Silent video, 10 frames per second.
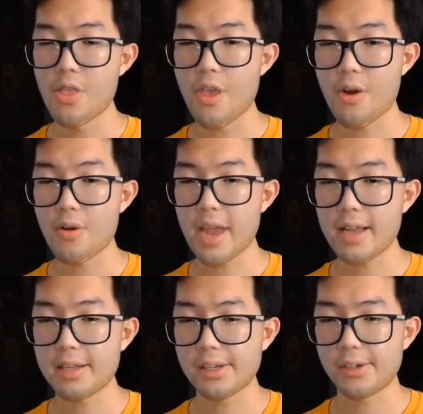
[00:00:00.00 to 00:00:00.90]
their
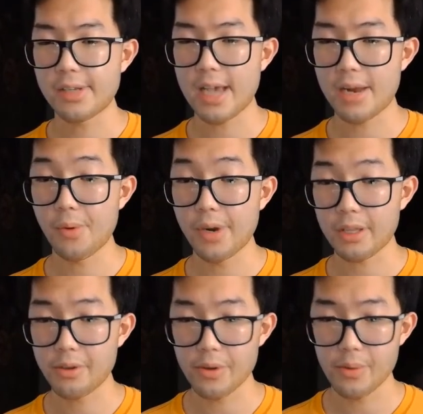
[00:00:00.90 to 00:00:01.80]
ancestors had, when it
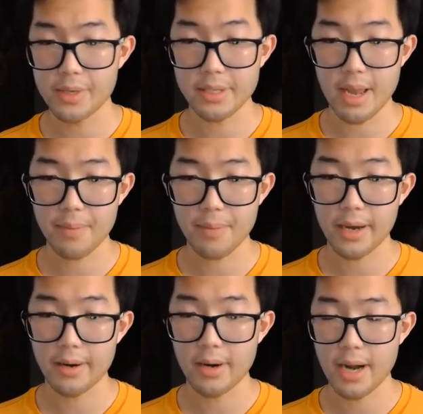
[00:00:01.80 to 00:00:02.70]
clearly was an
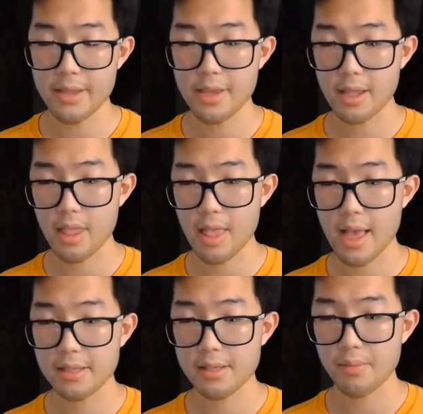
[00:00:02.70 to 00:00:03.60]
empire. And I think that
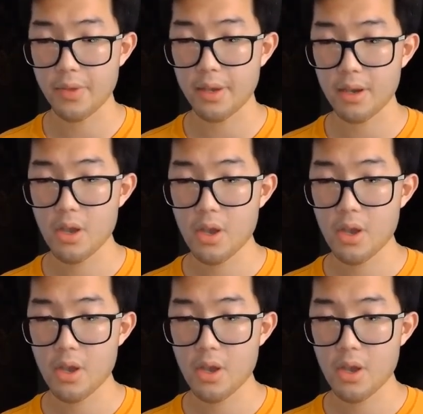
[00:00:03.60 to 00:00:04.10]
that's something